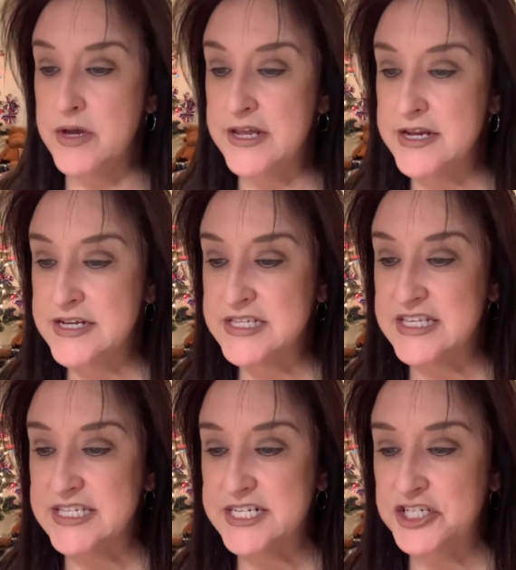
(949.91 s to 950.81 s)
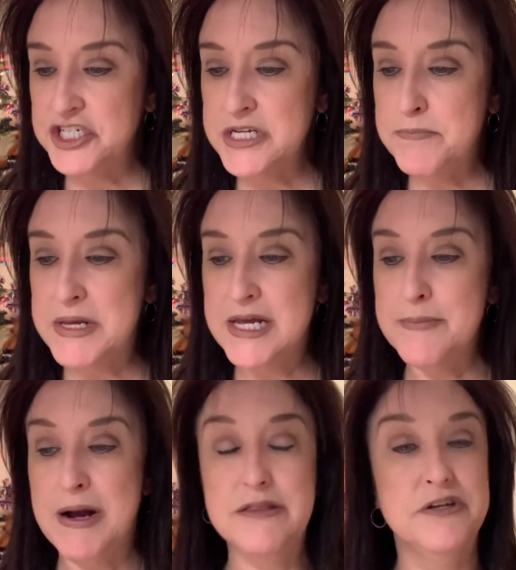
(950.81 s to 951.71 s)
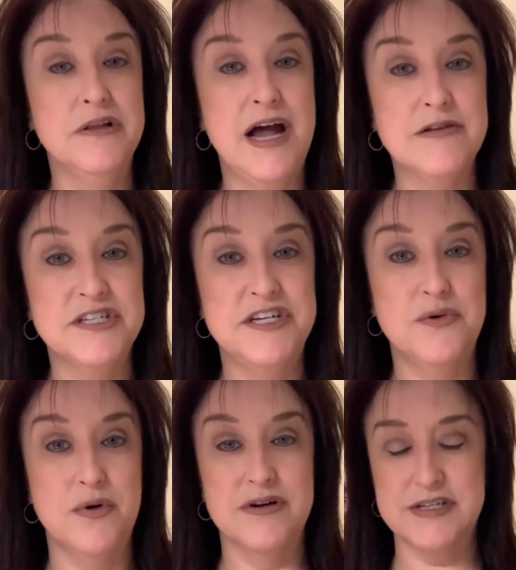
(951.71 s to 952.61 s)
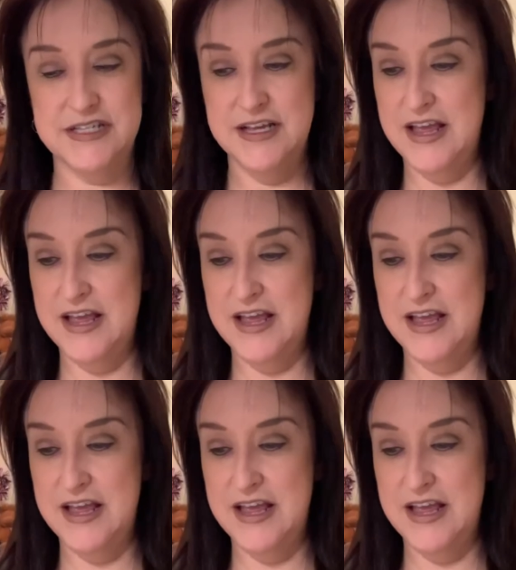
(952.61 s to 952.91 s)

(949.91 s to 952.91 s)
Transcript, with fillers: it is the Stitching Bee by Little House Needleworks.